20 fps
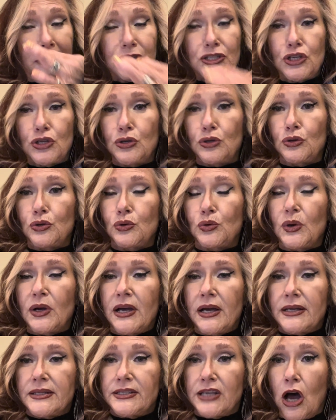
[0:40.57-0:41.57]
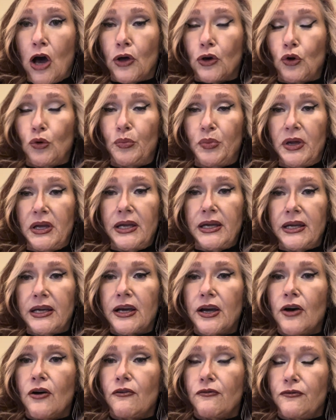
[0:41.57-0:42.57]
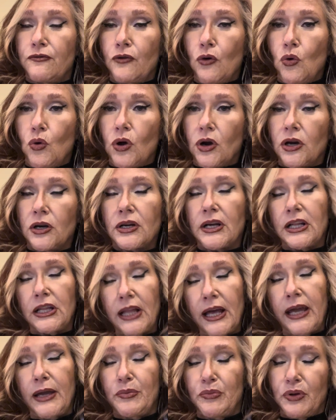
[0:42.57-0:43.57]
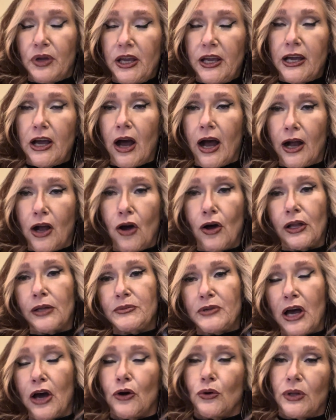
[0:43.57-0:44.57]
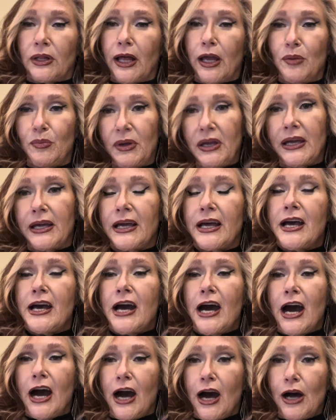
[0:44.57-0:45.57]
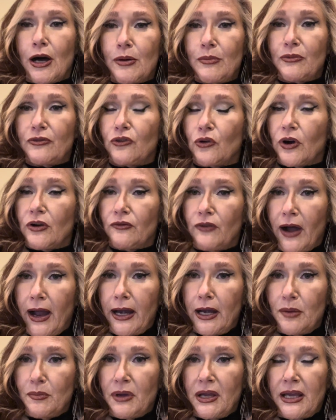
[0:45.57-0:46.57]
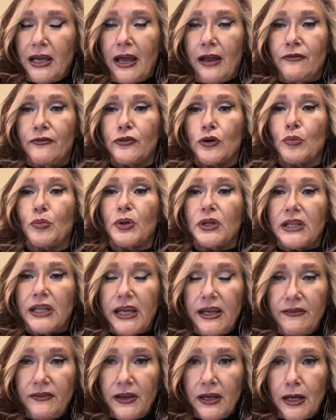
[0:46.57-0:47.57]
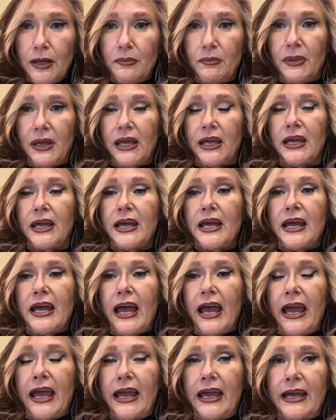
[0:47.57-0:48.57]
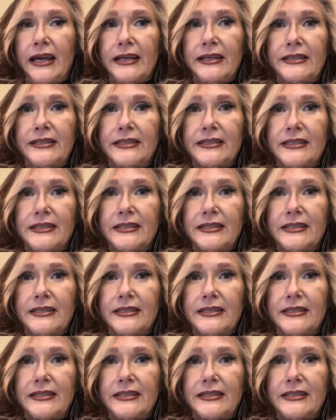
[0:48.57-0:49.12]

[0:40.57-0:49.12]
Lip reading: to Donald Peak for Clay Peak, I call him Donald Clay Peak, for inviting me and for believing in me and